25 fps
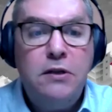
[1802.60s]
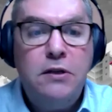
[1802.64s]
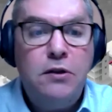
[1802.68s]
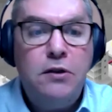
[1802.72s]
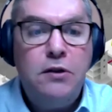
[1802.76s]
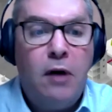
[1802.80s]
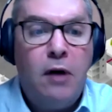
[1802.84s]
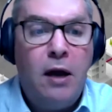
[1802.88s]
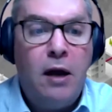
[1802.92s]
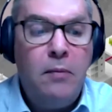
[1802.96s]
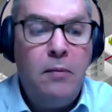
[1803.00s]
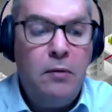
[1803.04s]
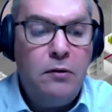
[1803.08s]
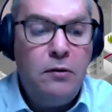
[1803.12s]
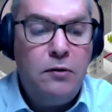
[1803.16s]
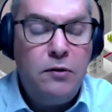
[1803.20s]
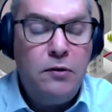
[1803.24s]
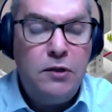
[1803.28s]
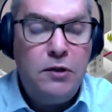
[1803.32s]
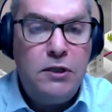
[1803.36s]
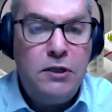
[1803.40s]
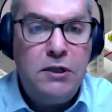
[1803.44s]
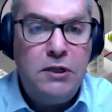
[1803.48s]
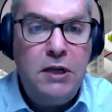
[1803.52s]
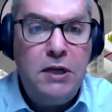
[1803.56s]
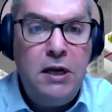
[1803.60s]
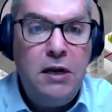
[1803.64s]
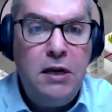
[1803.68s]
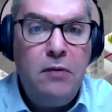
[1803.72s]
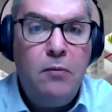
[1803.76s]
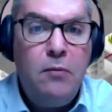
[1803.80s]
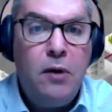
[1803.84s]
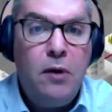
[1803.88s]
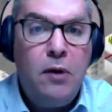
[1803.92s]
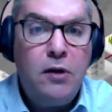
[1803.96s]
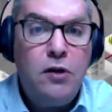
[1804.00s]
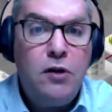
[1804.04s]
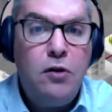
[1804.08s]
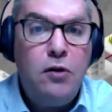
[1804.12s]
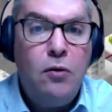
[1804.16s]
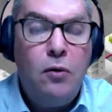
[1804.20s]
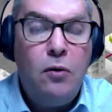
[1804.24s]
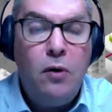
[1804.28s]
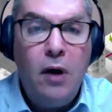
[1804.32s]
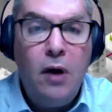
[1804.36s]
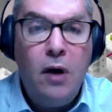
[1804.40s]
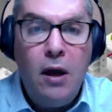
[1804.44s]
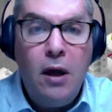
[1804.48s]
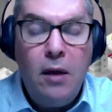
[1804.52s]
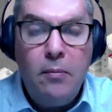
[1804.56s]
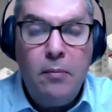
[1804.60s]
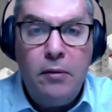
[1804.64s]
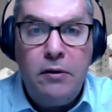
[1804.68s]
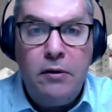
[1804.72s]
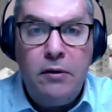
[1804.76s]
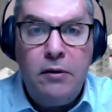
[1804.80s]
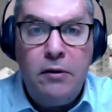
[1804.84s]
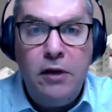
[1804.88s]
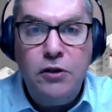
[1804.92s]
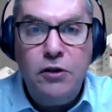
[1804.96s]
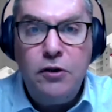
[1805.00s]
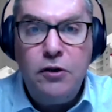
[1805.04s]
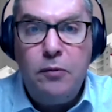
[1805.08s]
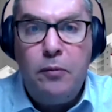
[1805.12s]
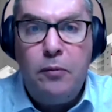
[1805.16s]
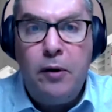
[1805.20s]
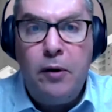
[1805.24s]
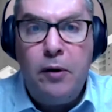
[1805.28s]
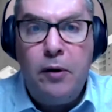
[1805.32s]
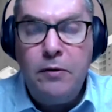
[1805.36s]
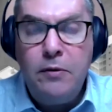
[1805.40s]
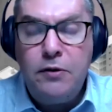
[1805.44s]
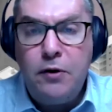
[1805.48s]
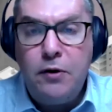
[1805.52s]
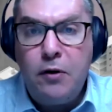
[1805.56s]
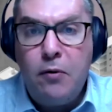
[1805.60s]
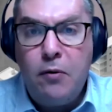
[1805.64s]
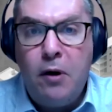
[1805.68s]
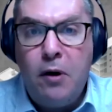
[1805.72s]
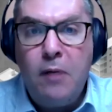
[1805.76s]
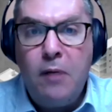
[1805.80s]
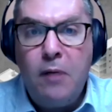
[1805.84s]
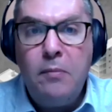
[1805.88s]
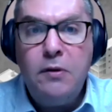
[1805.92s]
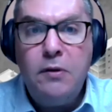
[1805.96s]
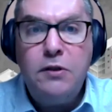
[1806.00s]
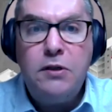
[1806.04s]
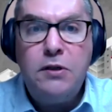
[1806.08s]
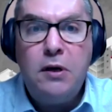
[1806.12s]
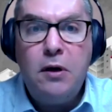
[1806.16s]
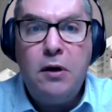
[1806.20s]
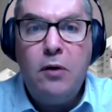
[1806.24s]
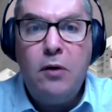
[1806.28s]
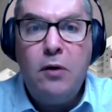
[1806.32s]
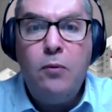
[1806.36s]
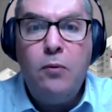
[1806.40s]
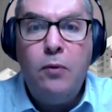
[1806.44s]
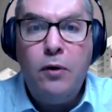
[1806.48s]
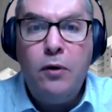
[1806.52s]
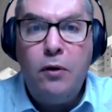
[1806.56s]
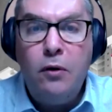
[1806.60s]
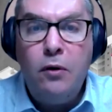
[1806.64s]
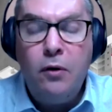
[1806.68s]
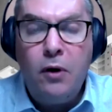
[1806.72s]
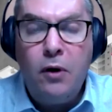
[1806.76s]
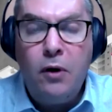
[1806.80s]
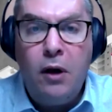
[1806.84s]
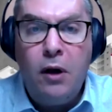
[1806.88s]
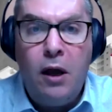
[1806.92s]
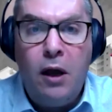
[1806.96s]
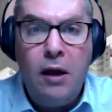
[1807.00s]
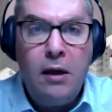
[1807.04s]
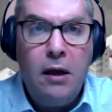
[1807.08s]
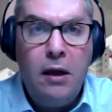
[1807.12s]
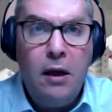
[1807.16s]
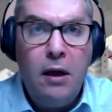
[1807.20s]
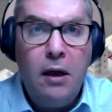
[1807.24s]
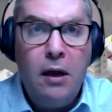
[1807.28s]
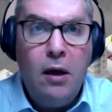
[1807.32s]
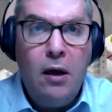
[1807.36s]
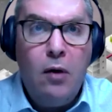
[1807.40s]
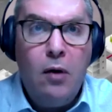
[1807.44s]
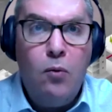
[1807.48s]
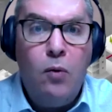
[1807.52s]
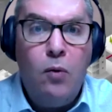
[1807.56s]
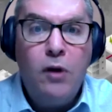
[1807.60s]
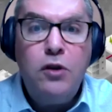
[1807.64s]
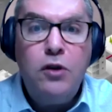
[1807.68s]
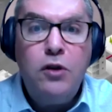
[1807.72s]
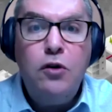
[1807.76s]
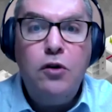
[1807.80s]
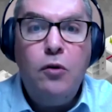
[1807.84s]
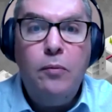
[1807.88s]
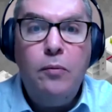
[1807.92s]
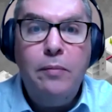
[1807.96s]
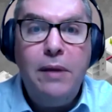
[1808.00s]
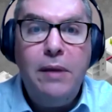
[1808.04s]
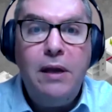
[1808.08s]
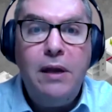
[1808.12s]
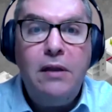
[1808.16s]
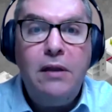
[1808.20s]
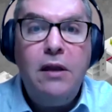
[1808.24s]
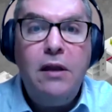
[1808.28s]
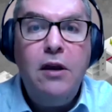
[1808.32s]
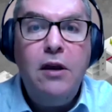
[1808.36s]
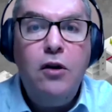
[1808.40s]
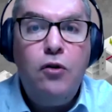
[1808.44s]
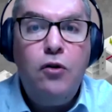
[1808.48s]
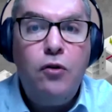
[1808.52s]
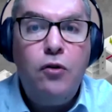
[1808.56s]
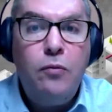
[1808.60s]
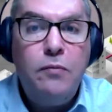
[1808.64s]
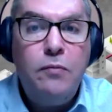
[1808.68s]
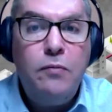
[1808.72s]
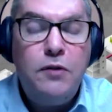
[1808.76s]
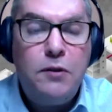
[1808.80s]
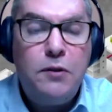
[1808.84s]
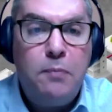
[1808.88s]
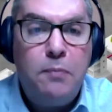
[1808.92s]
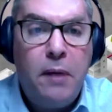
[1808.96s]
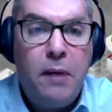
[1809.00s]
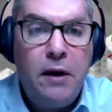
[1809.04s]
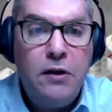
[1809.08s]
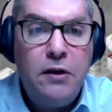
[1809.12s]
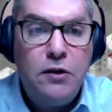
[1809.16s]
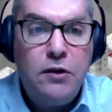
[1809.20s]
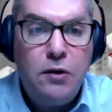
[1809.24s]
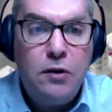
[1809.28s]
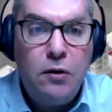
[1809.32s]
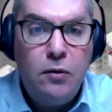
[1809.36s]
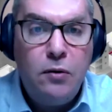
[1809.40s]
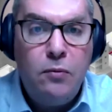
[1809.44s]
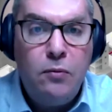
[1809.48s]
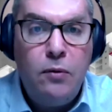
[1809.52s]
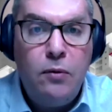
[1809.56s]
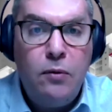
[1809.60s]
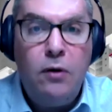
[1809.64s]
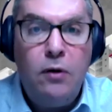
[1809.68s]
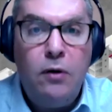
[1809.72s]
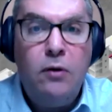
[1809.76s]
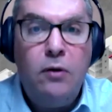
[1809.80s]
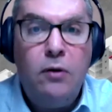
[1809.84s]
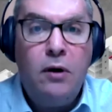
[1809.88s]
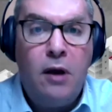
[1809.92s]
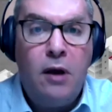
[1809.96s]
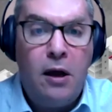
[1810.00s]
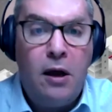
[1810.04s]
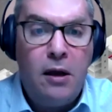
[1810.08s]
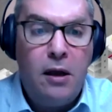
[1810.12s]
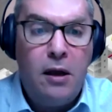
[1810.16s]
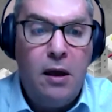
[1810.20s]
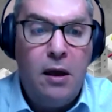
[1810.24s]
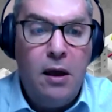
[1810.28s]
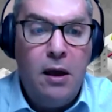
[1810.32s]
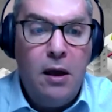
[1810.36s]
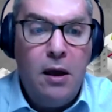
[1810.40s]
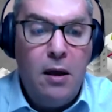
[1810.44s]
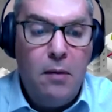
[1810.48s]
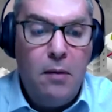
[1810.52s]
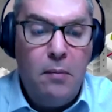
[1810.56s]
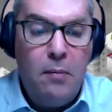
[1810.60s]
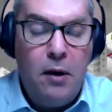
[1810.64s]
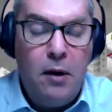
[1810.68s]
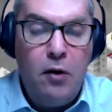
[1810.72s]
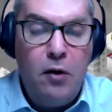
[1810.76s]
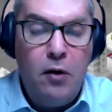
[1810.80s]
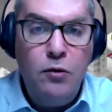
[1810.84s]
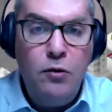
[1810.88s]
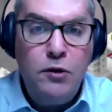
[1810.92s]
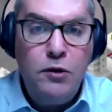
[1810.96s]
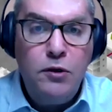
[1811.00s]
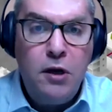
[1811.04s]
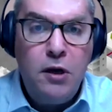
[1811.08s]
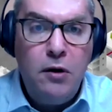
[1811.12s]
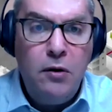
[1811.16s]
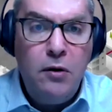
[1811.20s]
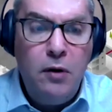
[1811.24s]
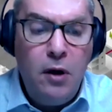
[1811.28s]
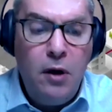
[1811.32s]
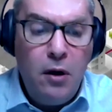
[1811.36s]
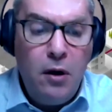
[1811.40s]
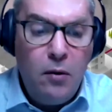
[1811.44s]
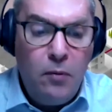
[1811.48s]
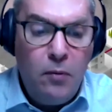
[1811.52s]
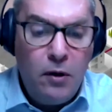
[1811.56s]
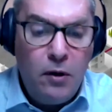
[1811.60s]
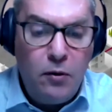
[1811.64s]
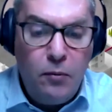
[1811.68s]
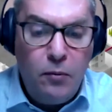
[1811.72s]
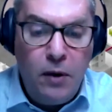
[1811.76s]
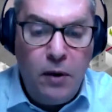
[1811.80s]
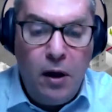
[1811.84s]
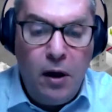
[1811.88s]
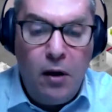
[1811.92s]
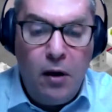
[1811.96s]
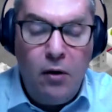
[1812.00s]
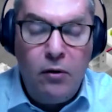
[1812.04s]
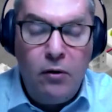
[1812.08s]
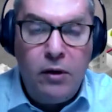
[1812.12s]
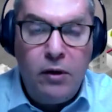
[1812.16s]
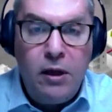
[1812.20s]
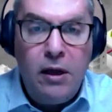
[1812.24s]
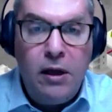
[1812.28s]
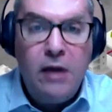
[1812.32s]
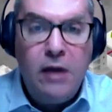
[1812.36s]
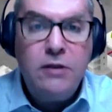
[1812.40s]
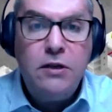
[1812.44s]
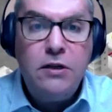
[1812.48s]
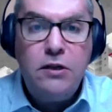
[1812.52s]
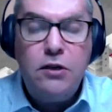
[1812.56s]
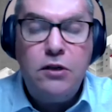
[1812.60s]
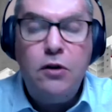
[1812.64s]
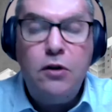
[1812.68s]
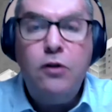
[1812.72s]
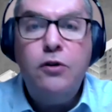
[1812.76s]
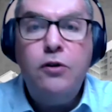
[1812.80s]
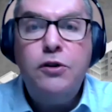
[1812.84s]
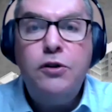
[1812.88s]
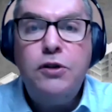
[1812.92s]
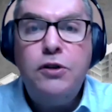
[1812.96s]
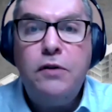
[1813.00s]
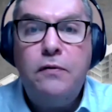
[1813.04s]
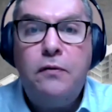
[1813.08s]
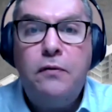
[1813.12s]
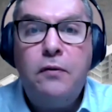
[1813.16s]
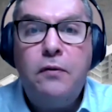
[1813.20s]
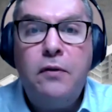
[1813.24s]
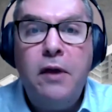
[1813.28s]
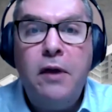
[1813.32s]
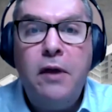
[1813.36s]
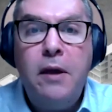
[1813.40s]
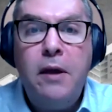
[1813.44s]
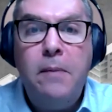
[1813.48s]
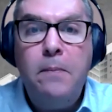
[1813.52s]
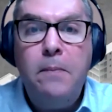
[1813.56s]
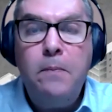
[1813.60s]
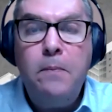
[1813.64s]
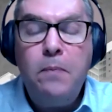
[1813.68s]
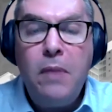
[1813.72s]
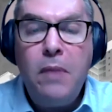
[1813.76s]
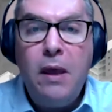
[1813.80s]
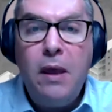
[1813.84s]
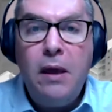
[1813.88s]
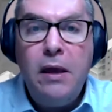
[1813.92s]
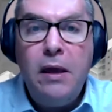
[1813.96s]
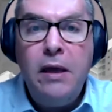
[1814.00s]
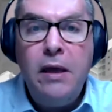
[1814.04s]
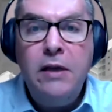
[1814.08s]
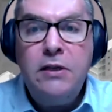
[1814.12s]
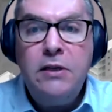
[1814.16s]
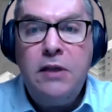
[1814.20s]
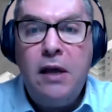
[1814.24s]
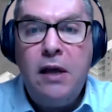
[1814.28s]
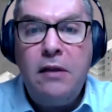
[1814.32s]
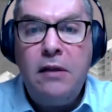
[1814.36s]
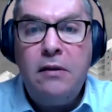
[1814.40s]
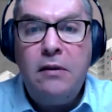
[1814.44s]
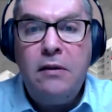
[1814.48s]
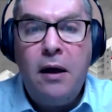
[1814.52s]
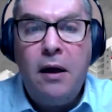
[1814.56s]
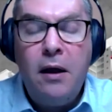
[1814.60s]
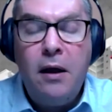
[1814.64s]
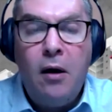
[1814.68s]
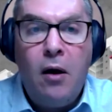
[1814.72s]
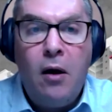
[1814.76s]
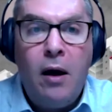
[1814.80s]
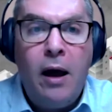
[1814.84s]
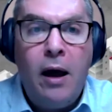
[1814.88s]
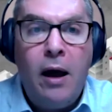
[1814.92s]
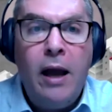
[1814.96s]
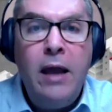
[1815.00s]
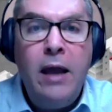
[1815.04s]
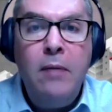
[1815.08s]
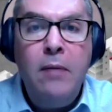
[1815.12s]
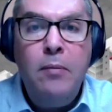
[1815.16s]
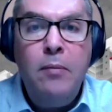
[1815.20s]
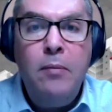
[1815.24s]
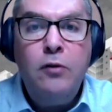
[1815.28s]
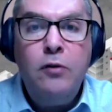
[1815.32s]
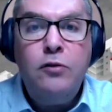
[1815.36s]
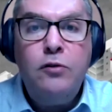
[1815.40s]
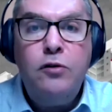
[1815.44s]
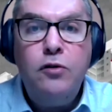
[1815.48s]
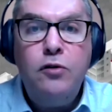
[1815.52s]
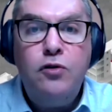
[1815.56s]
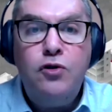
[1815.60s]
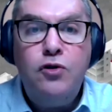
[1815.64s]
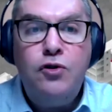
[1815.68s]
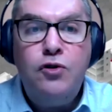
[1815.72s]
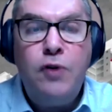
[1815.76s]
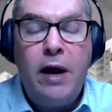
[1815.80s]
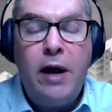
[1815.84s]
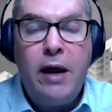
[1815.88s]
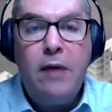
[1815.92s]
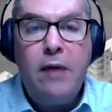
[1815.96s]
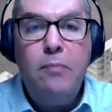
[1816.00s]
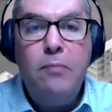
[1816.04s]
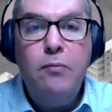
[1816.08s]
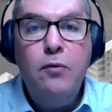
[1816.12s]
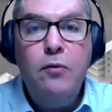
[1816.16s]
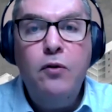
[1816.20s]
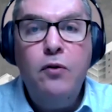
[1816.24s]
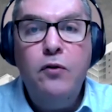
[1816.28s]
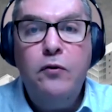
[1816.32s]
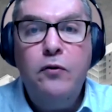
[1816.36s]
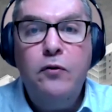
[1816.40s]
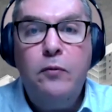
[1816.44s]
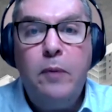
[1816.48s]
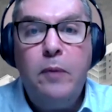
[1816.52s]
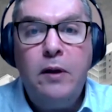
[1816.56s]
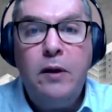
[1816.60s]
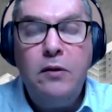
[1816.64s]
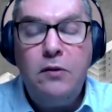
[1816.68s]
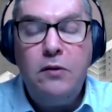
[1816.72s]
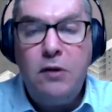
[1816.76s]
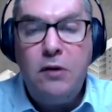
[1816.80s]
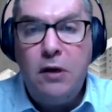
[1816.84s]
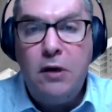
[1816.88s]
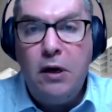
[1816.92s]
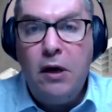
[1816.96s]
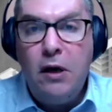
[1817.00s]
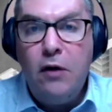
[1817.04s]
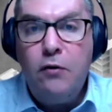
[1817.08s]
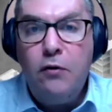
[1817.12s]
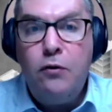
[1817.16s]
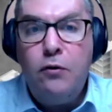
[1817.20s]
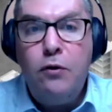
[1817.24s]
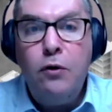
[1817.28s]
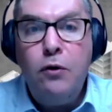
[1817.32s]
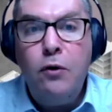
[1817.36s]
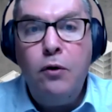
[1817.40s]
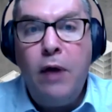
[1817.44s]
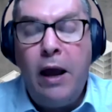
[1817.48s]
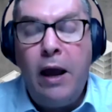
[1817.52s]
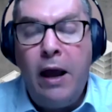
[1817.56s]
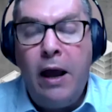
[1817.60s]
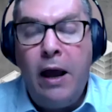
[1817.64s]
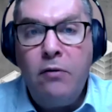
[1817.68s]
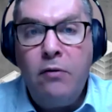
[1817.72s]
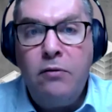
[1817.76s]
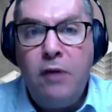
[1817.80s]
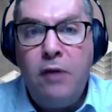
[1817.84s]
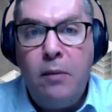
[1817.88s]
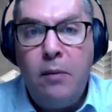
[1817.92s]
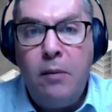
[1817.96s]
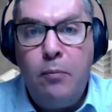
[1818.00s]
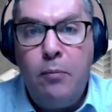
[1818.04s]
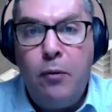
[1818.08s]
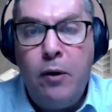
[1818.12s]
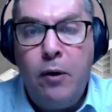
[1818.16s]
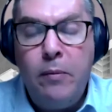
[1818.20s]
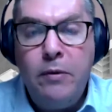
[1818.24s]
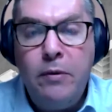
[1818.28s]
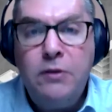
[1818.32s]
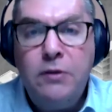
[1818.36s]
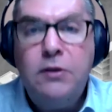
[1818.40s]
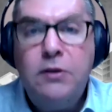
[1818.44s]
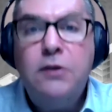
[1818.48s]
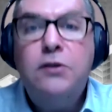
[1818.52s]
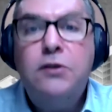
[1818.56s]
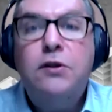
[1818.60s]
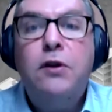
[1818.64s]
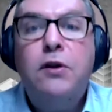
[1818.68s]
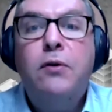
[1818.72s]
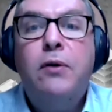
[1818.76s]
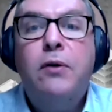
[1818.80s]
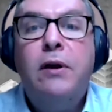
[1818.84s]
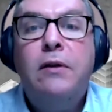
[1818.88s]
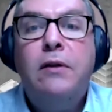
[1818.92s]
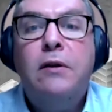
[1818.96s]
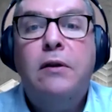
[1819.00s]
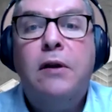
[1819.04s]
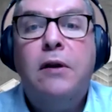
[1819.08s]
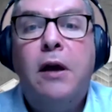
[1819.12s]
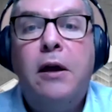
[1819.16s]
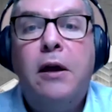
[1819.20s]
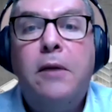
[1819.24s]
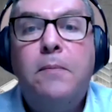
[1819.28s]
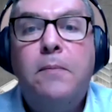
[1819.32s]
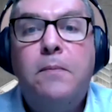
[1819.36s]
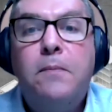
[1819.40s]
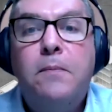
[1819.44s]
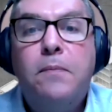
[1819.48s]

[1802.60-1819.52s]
you are able to see what your potential premise requirements would look like, what your meeting room space would look like, but also what we are looking as a solution for them is that they are able to track movement throughout their premises during the day.